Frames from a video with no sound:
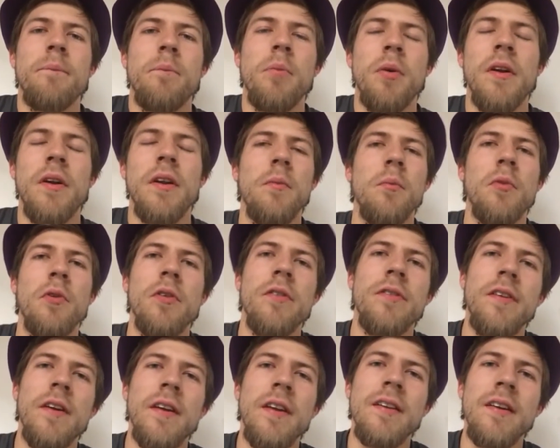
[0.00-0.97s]
put in more
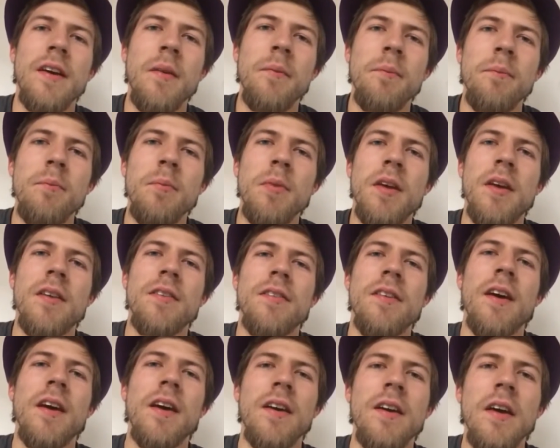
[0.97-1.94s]
study time because,
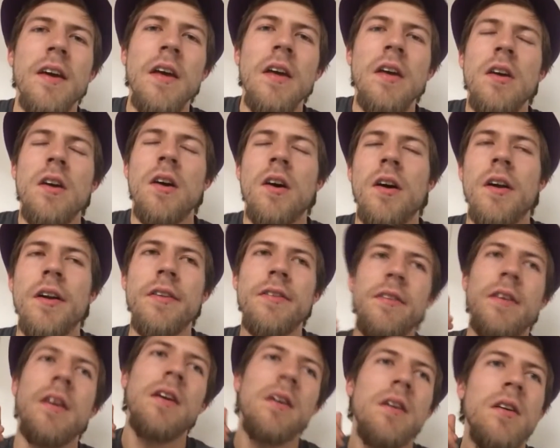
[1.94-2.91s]
like,
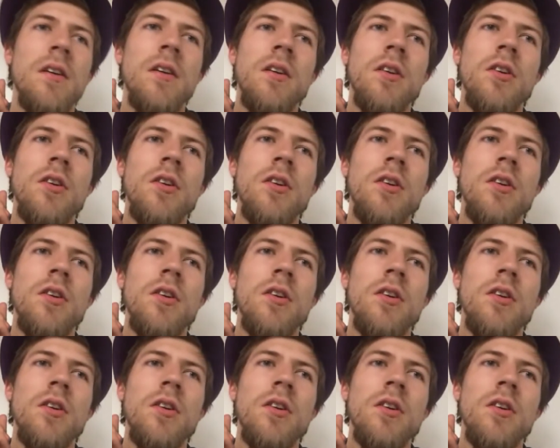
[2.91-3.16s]
honestly,